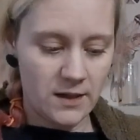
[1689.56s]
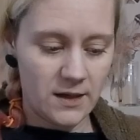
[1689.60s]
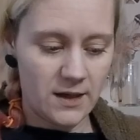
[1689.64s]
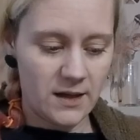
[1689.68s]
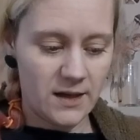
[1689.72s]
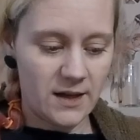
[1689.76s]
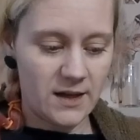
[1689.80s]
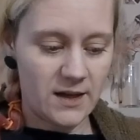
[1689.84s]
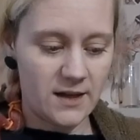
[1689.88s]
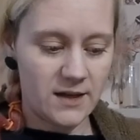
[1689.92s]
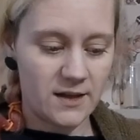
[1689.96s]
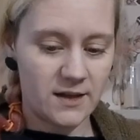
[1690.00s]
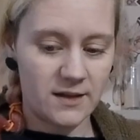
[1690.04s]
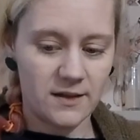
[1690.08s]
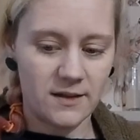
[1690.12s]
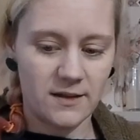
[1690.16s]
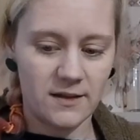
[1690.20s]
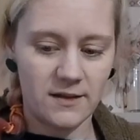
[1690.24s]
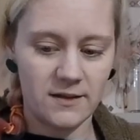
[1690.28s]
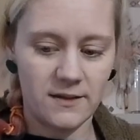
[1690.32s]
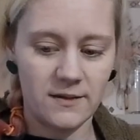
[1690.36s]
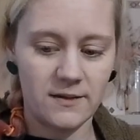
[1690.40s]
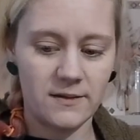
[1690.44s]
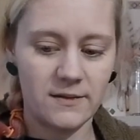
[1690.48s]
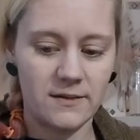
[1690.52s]

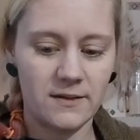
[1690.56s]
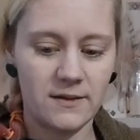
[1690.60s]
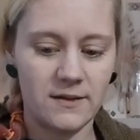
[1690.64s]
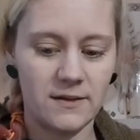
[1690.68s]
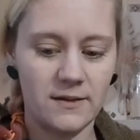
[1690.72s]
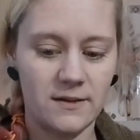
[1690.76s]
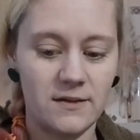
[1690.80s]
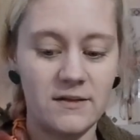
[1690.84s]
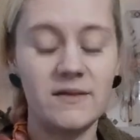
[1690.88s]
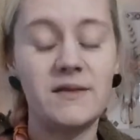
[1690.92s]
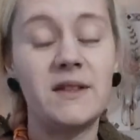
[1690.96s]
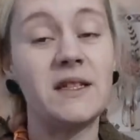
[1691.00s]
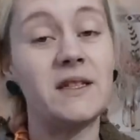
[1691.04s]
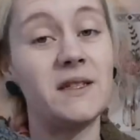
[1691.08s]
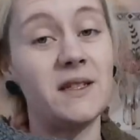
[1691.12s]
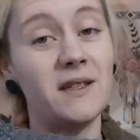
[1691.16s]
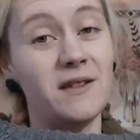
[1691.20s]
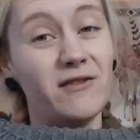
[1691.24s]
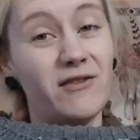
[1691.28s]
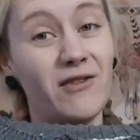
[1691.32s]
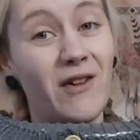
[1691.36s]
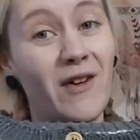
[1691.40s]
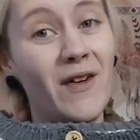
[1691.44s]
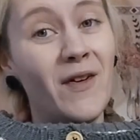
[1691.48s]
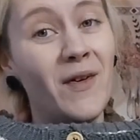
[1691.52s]
And this
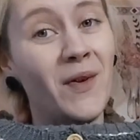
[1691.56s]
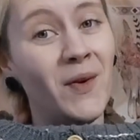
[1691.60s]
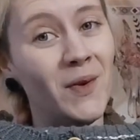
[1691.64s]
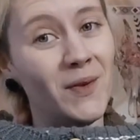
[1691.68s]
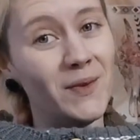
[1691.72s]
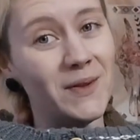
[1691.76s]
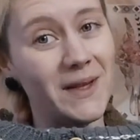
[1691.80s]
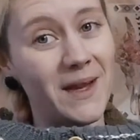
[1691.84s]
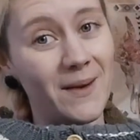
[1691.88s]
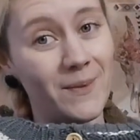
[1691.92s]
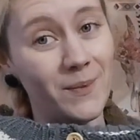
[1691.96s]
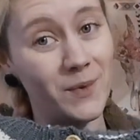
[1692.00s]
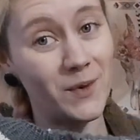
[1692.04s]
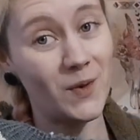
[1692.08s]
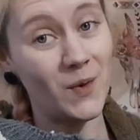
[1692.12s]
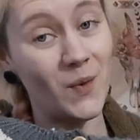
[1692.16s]
has held up